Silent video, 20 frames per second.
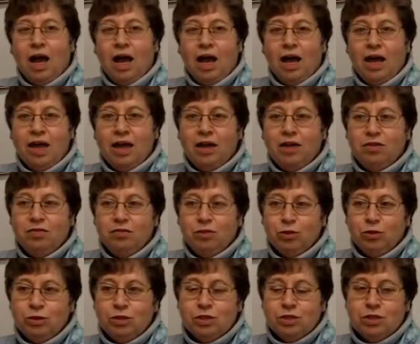I
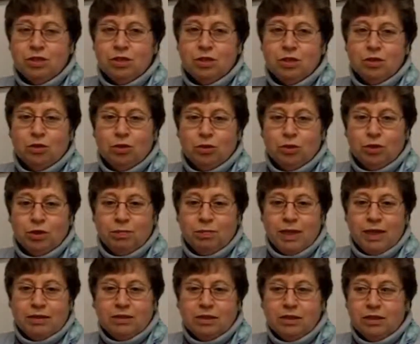first learned
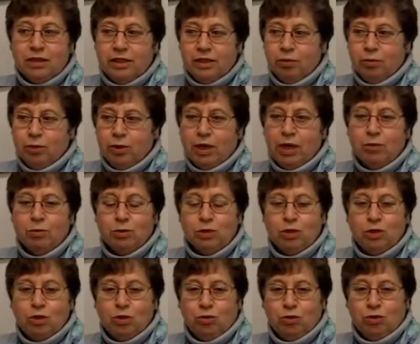about the league when I
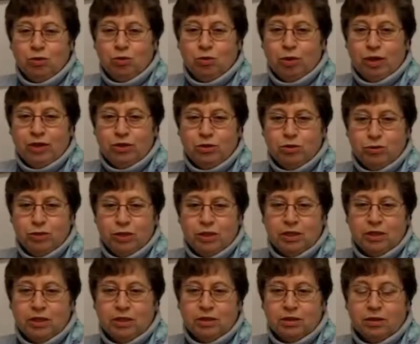was an
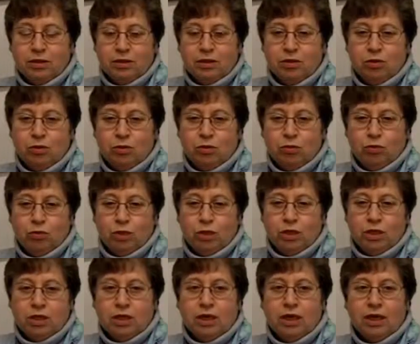undergraduate at the
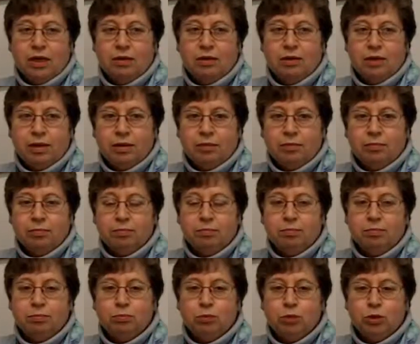university, and I had a
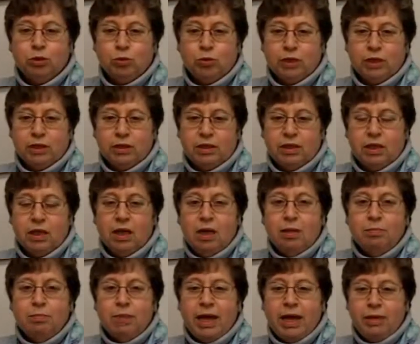was doing a
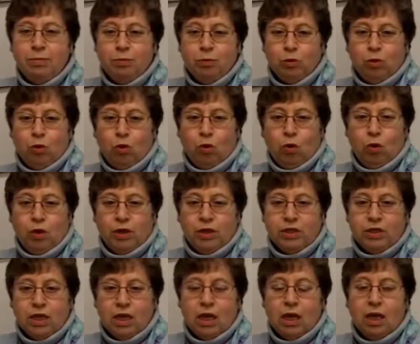paper
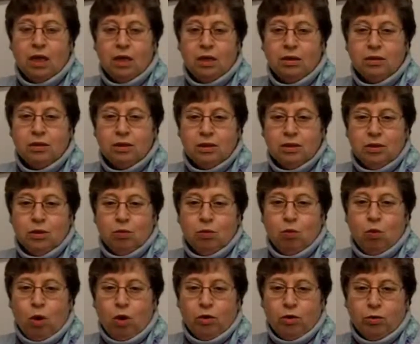on uh,
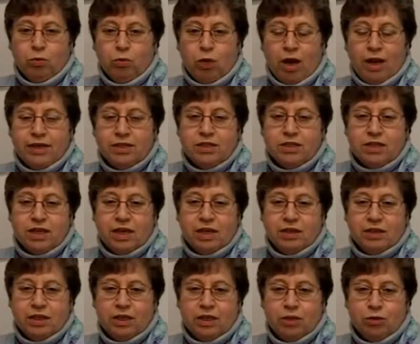water rights
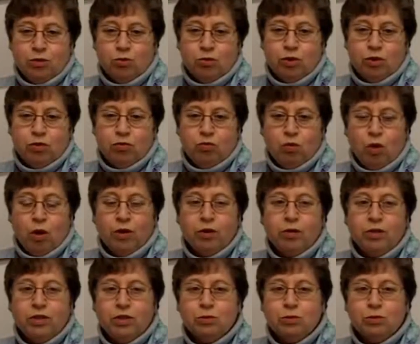and the history of water.